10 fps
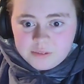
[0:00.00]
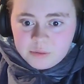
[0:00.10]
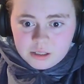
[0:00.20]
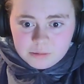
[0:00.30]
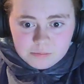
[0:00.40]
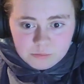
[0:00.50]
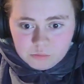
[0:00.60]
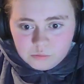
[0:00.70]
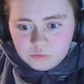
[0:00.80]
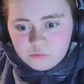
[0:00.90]
If you want to
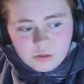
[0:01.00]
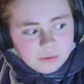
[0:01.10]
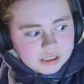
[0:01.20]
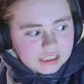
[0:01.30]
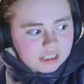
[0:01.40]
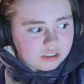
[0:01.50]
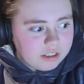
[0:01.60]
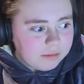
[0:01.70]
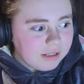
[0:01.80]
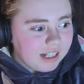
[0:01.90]
rewatch that
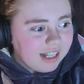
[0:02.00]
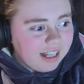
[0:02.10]
stream,